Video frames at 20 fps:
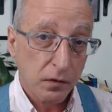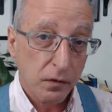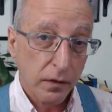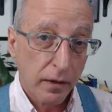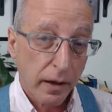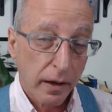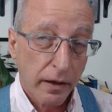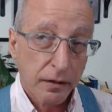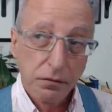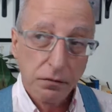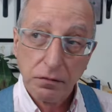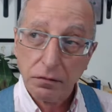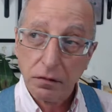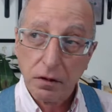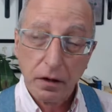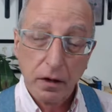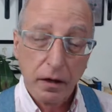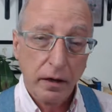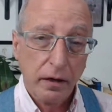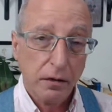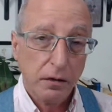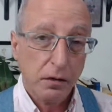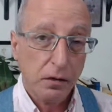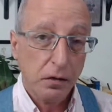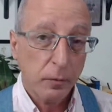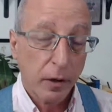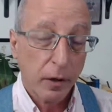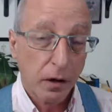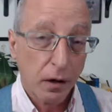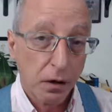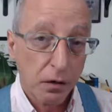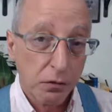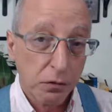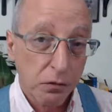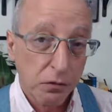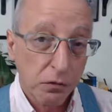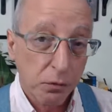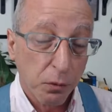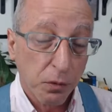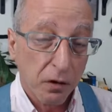That's, I think, about
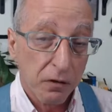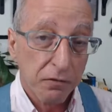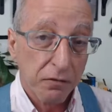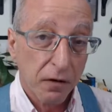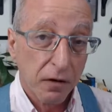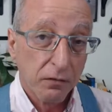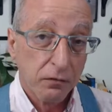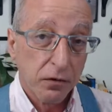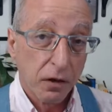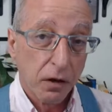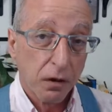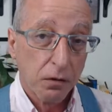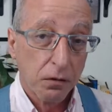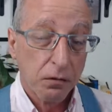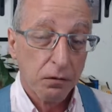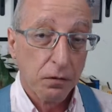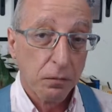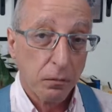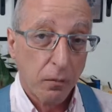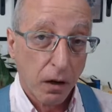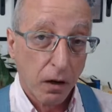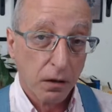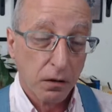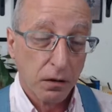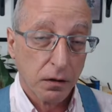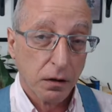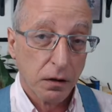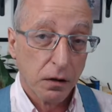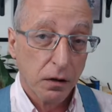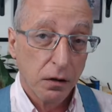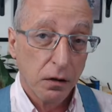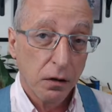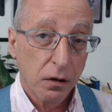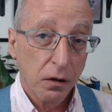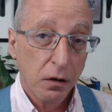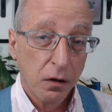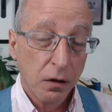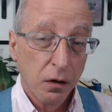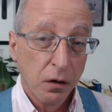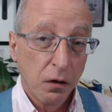$125 a month.
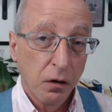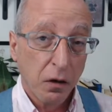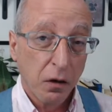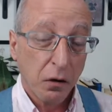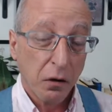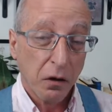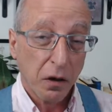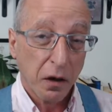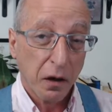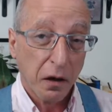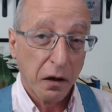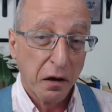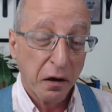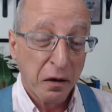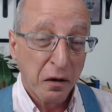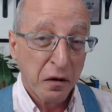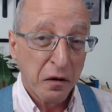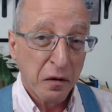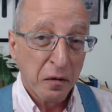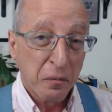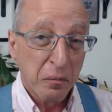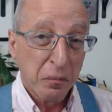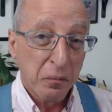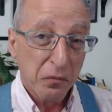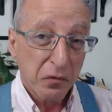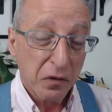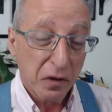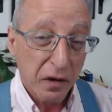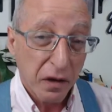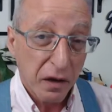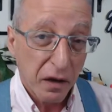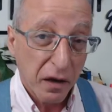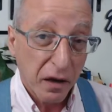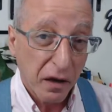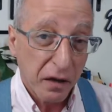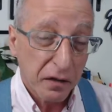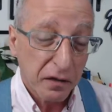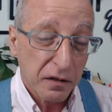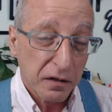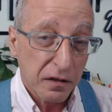Okay.
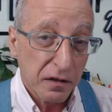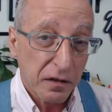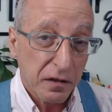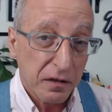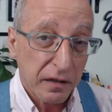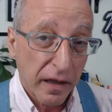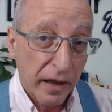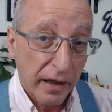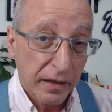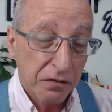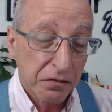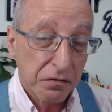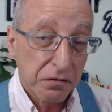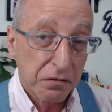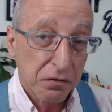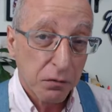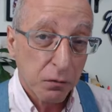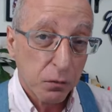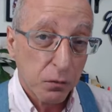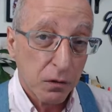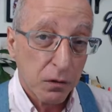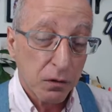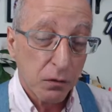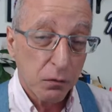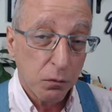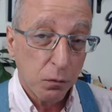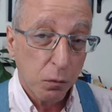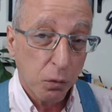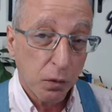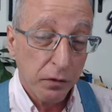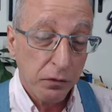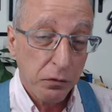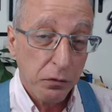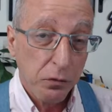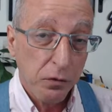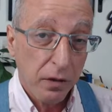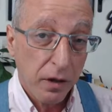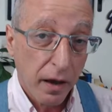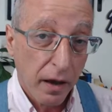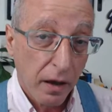And that's what you
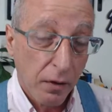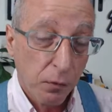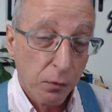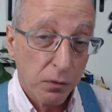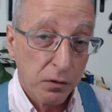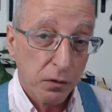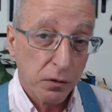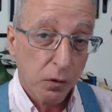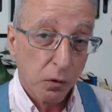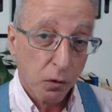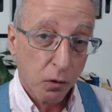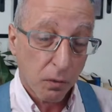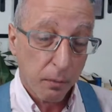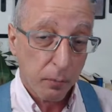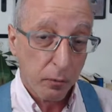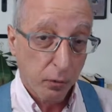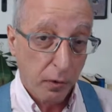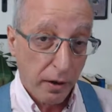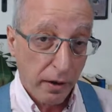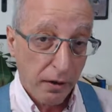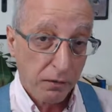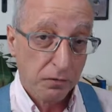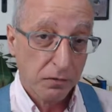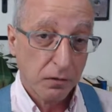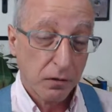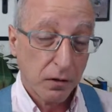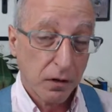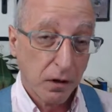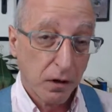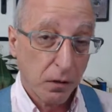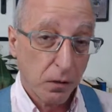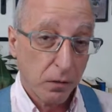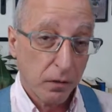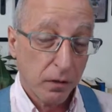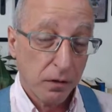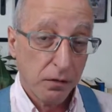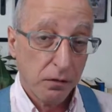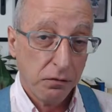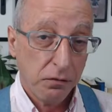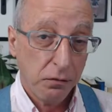get with the corporation, though,
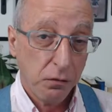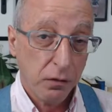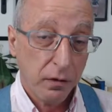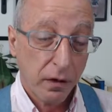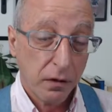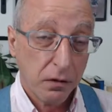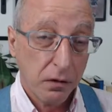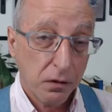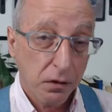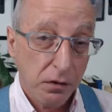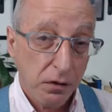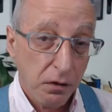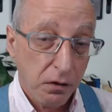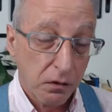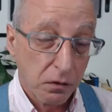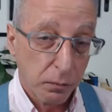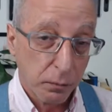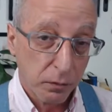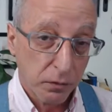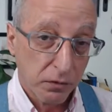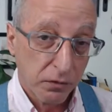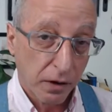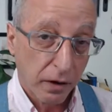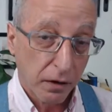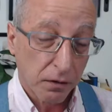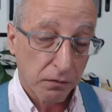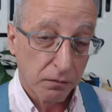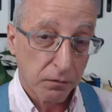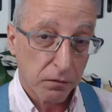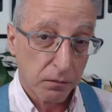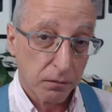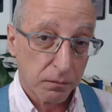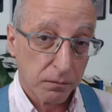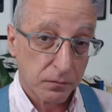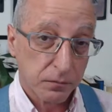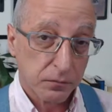is you get legal protection.